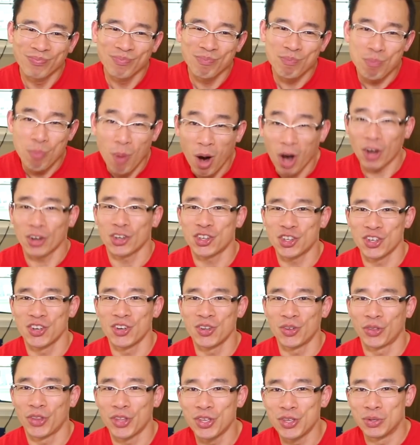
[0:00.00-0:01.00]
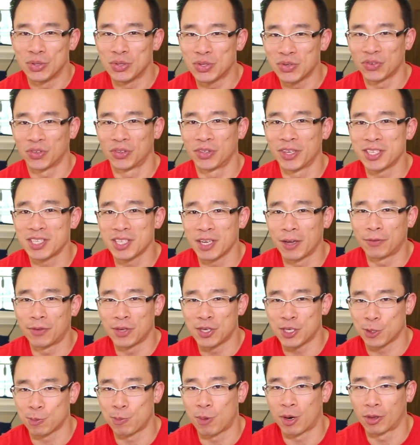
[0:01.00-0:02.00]
marginal the usefulness of
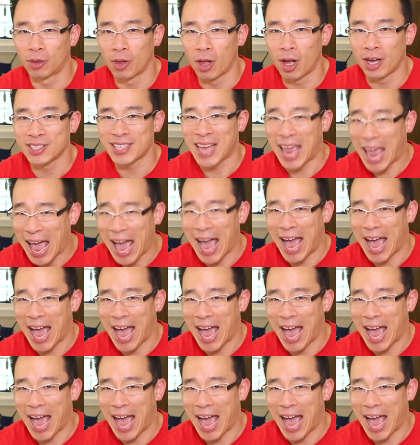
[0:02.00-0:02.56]
these smart locks